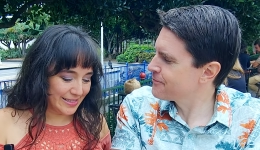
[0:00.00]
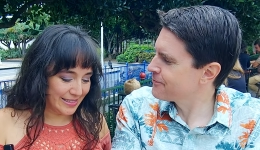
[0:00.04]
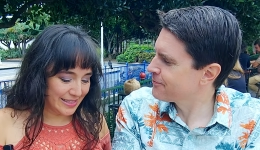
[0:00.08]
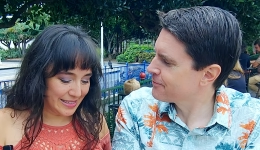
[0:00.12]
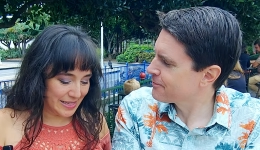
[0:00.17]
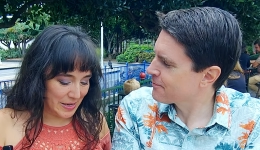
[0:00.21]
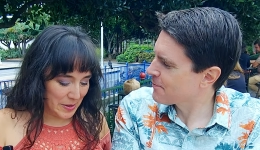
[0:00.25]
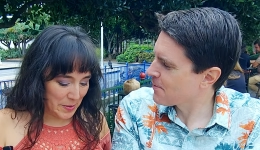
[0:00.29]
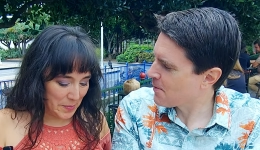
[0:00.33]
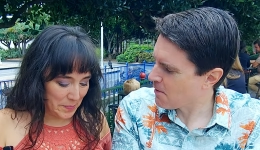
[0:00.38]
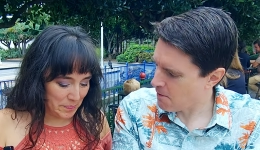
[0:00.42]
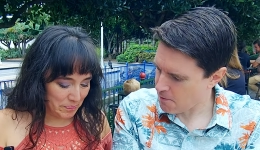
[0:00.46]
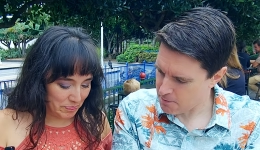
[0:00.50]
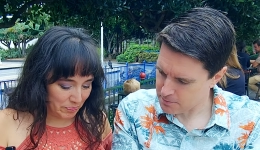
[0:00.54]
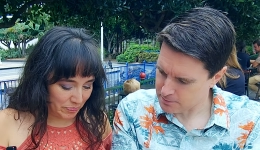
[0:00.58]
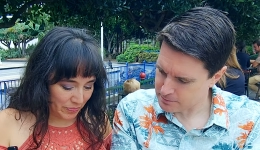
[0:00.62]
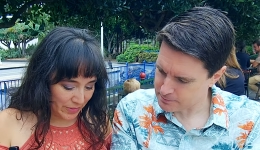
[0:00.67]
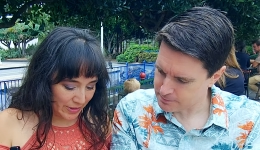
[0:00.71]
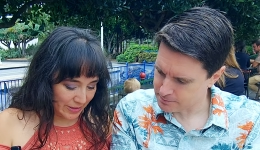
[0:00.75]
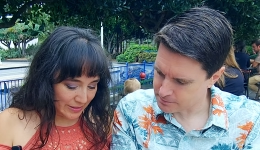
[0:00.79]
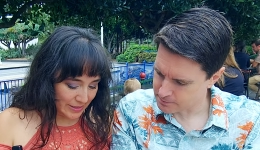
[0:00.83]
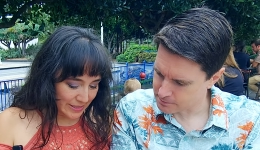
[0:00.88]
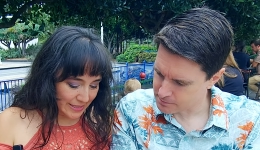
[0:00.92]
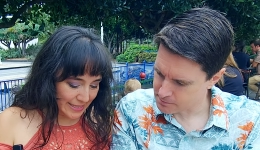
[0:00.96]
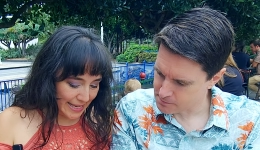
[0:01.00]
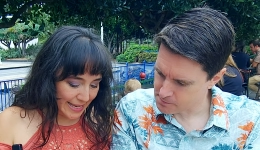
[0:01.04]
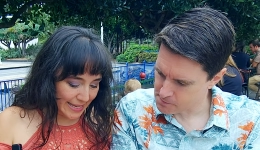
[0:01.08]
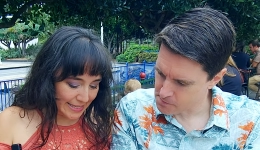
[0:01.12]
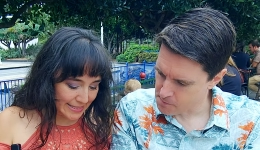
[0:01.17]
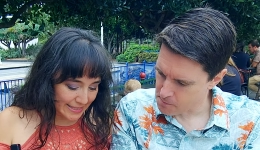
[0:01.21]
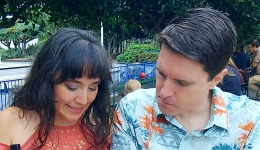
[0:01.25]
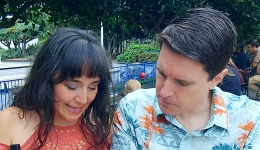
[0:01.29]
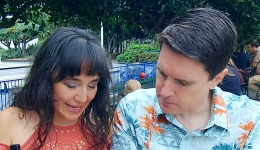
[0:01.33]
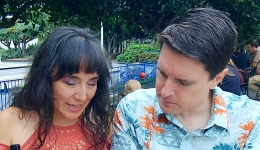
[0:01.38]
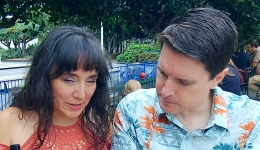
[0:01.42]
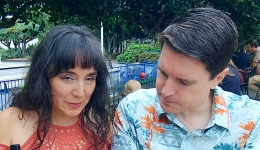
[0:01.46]
Speaker 1: some steak
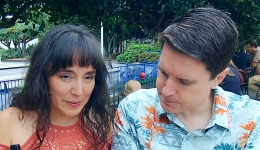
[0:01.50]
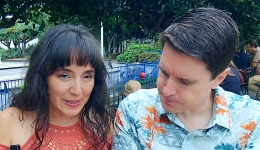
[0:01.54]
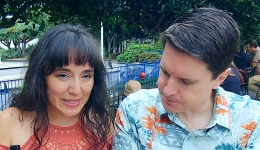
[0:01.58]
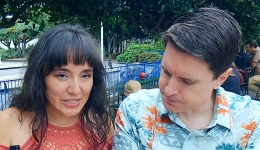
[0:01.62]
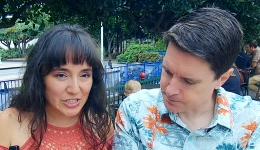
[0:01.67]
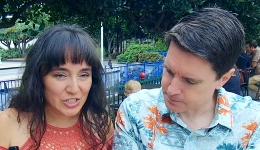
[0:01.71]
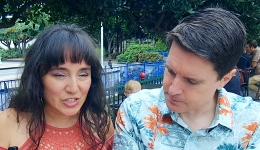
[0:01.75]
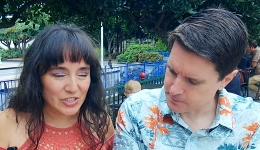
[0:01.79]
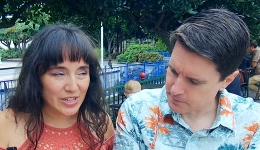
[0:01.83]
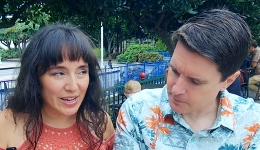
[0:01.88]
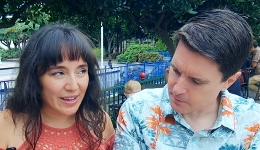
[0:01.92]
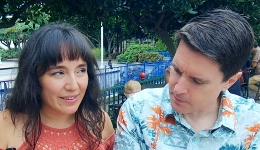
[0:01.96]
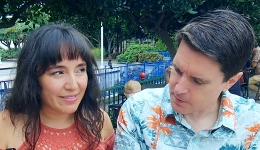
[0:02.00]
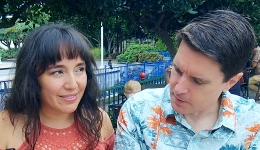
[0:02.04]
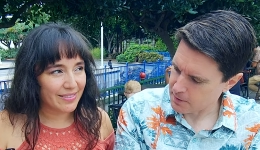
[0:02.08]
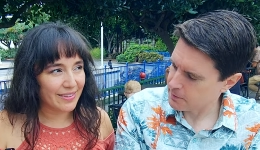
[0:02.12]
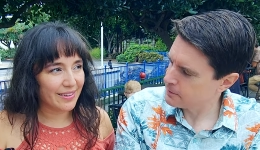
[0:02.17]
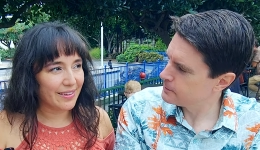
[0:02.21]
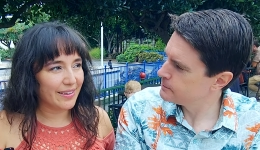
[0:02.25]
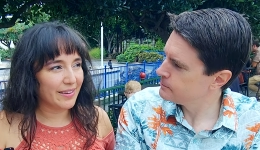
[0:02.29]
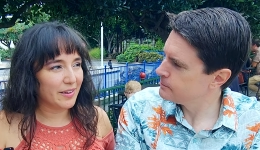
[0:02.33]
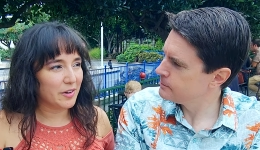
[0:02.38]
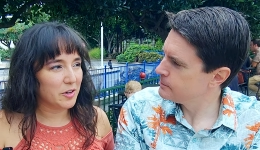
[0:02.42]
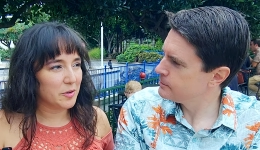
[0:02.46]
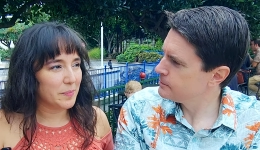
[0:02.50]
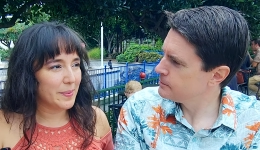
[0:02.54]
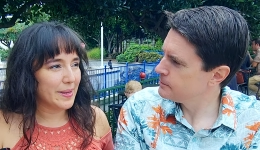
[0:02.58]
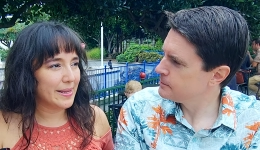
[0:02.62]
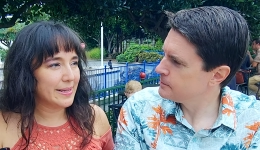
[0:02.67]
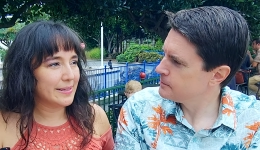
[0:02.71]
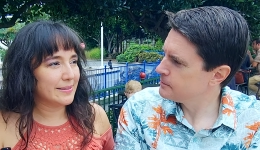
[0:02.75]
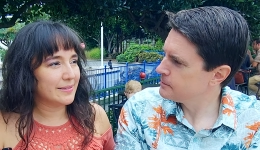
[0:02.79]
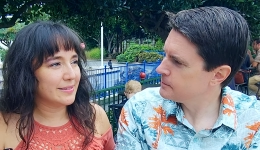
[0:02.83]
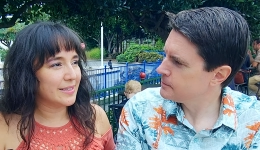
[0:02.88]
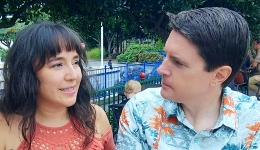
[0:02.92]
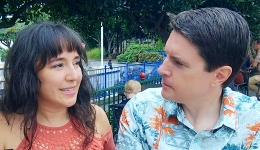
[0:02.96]
sandwich at the
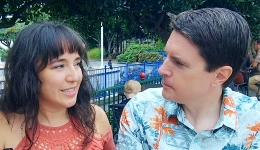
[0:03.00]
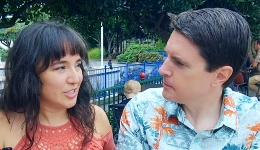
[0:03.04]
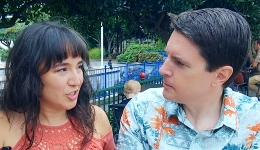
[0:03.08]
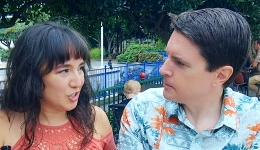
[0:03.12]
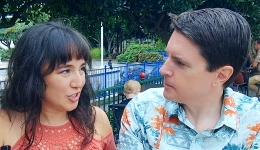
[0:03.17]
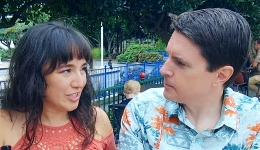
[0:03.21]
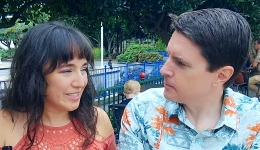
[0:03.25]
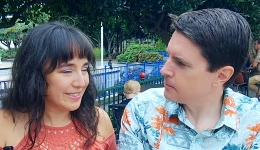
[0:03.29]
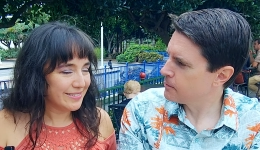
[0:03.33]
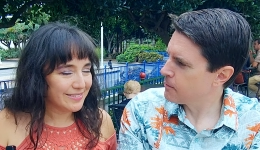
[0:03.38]
Urban Kitchen.